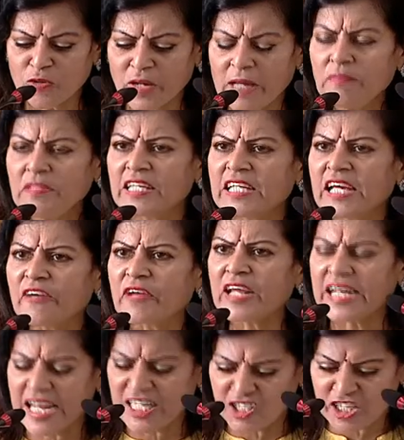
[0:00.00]
to him, the degree
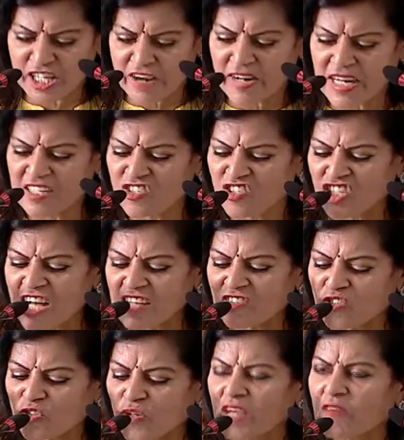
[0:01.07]
in engineering is
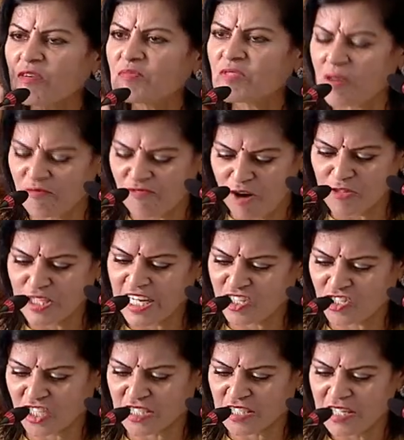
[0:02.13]
just to give him some
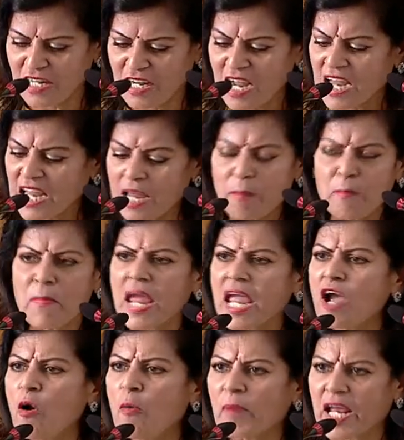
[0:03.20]
foundation. He
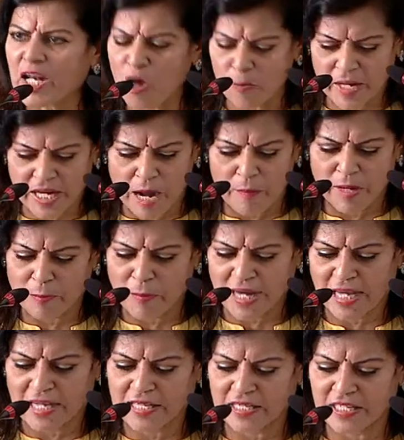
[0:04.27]
may or may not become a
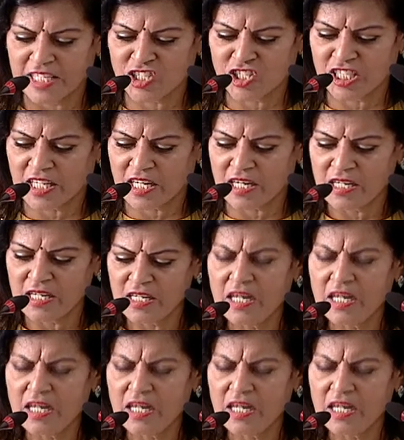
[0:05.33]
mechanical engineer.